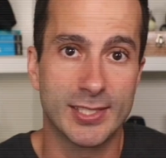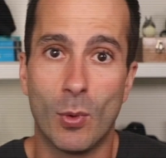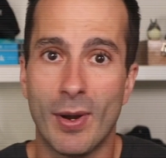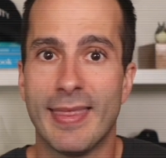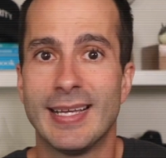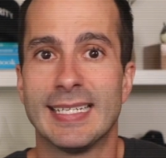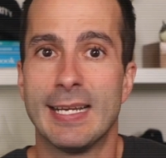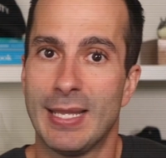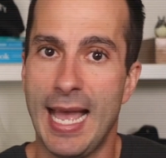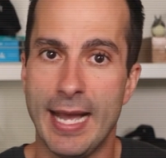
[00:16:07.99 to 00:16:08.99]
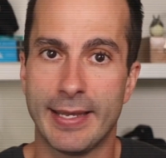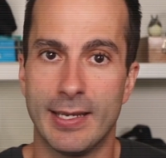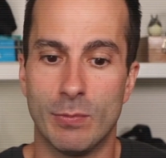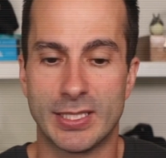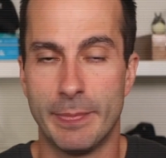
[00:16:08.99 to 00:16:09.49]
So one of the things I did with
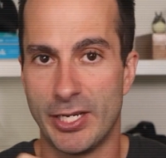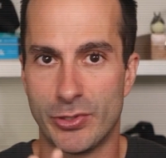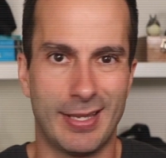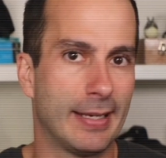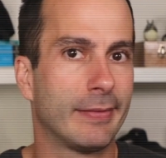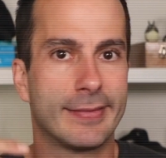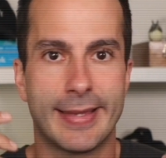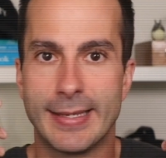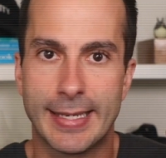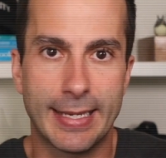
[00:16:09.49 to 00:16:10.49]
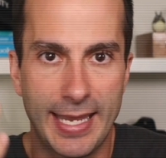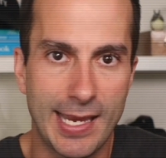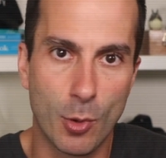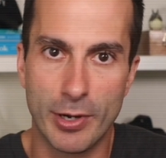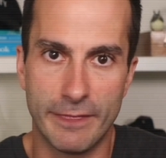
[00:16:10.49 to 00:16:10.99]
Hackium was to make sure that things like
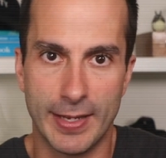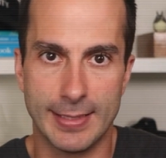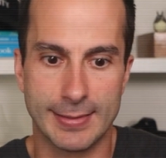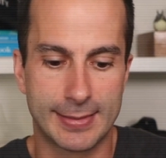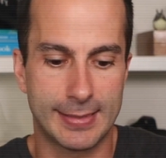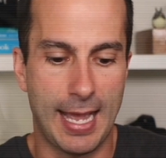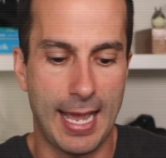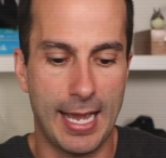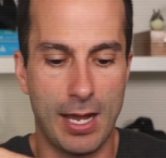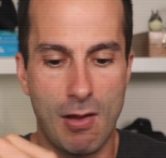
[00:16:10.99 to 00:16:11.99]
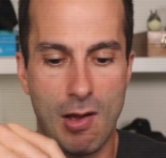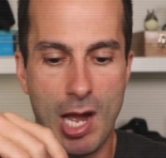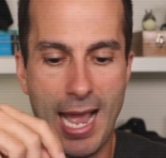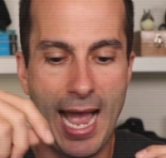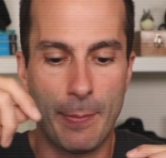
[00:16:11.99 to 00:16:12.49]
keyboard events
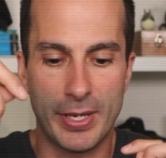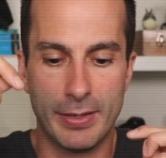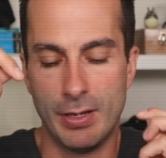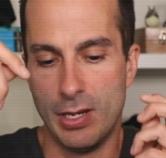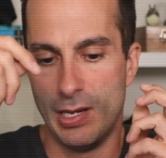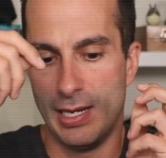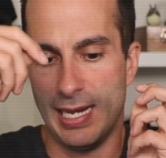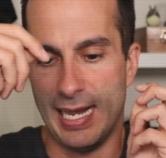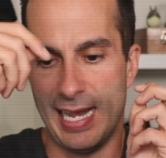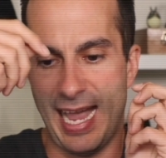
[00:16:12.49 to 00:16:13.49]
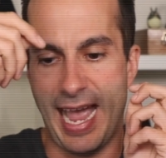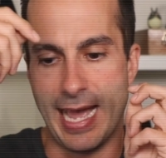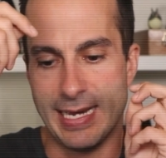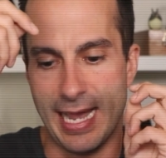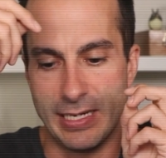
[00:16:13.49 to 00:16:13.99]
happen
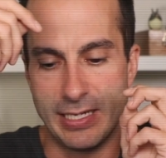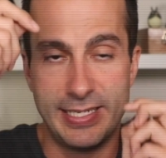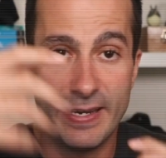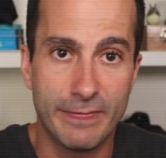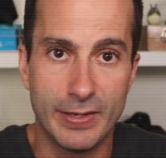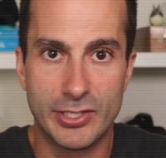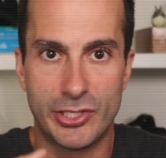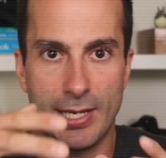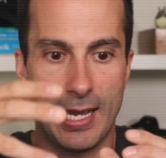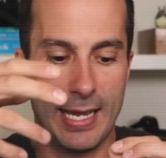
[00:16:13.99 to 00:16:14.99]
at different